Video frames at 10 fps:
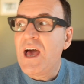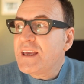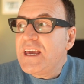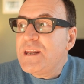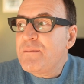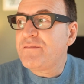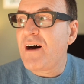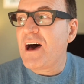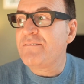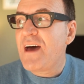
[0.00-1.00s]
And key number
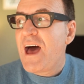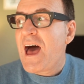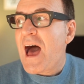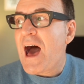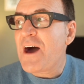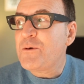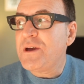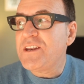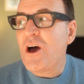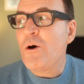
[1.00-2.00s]
five, how do
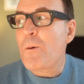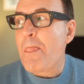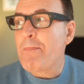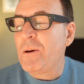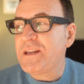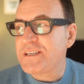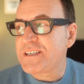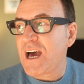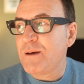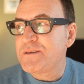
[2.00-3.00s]
we know when it's
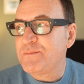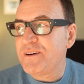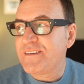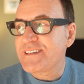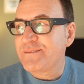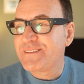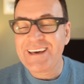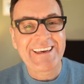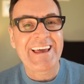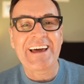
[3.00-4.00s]
time to birth
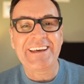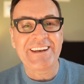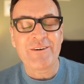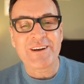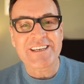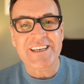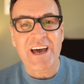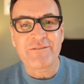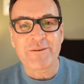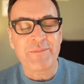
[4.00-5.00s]
something? How do you know when it's
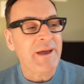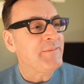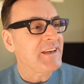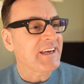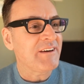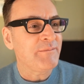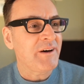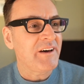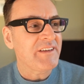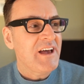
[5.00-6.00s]
time for a baby to give
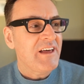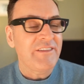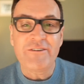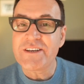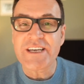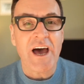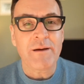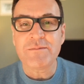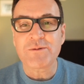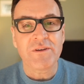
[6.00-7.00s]
birth? There are
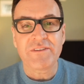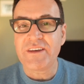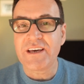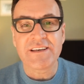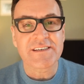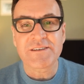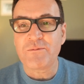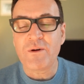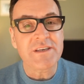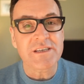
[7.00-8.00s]
times
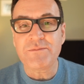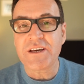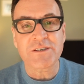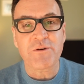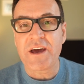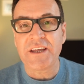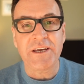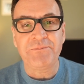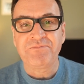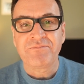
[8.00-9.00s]
when something's
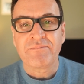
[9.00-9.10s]
ready,